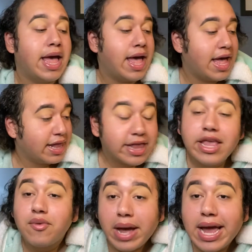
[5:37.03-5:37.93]

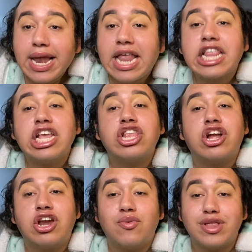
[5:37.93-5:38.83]
Anyway, let's get
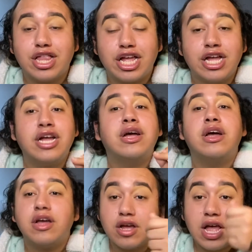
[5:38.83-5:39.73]
started with the
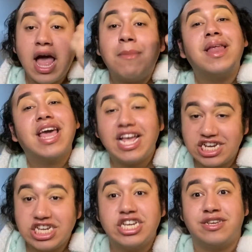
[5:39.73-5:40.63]
application.